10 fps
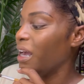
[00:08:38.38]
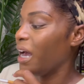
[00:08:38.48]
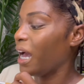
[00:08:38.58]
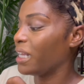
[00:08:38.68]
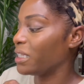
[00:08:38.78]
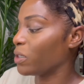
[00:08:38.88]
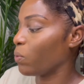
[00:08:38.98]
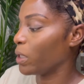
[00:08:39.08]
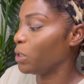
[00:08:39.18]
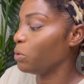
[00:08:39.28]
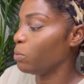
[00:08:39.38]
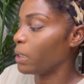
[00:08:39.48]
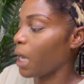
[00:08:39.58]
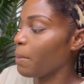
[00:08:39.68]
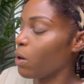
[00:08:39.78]
I just don't want to do too much.
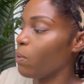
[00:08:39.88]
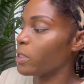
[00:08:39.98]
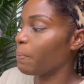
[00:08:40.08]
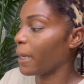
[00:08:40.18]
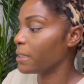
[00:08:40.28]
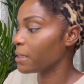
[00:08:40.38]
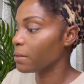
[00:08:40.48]
I'm going with Spice.